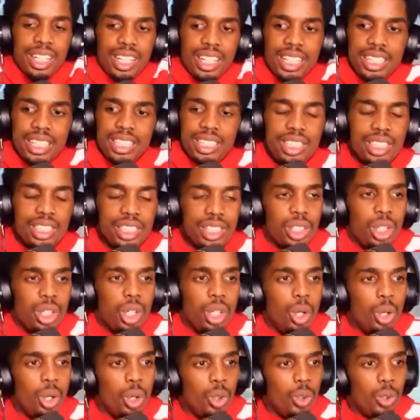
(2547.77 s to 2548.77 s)
it's just
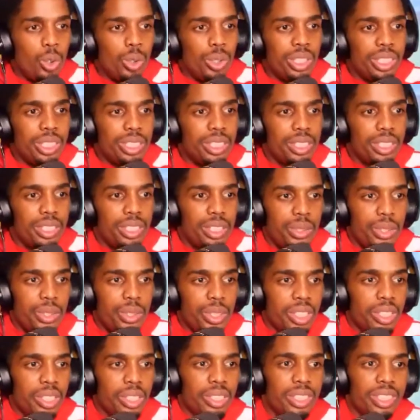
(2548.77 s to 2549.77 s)
cold, you
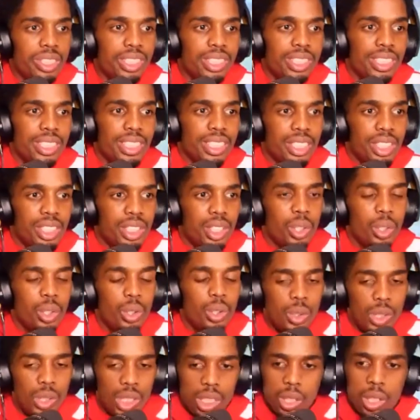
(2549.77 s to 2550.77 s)
know. It's
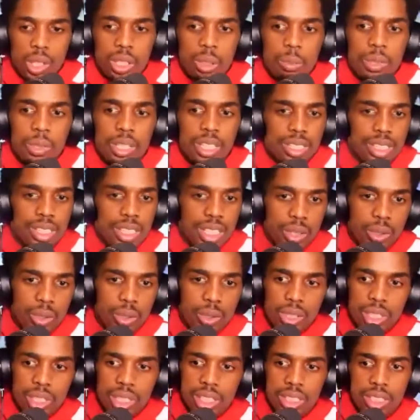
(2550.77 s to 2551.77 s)
cold, and all the players that go
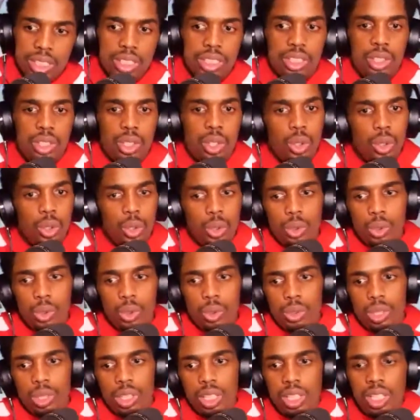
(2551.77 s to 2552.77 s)
there is just
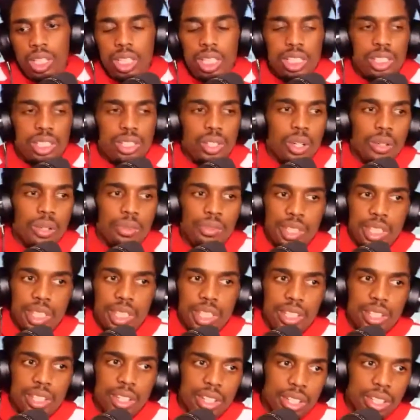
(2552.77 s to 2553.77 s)
cold. It's often
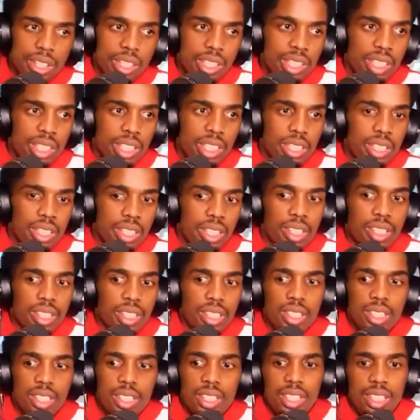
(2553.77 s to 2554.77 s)
dark,
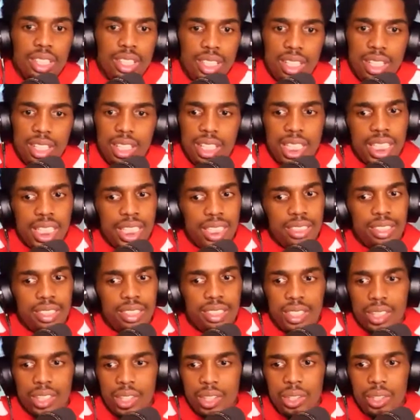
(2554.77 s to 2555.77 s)
and
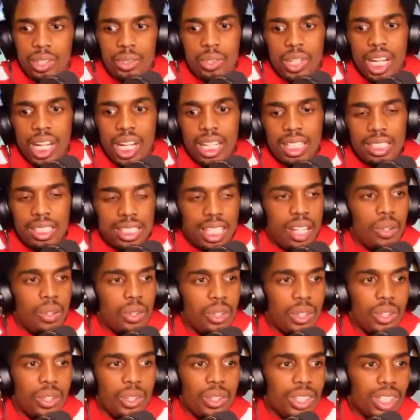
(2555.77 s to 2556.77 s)
all you got is
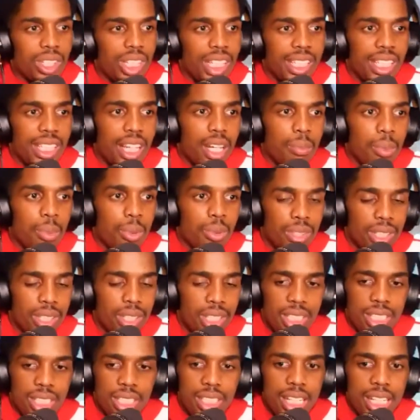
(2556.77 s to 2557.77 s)
alcohol at that point,
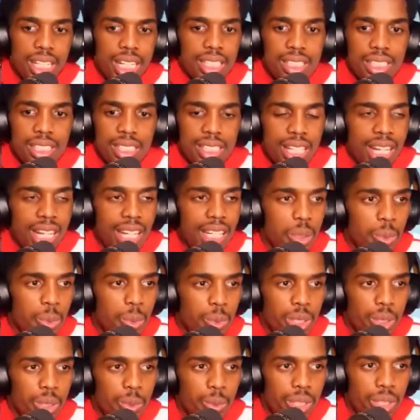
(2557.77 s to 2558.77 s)
and that's just kind of what
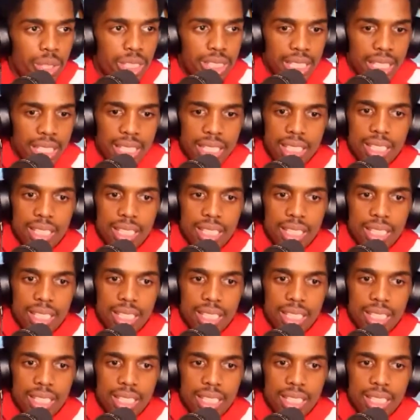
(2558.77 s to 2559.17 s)
it was like.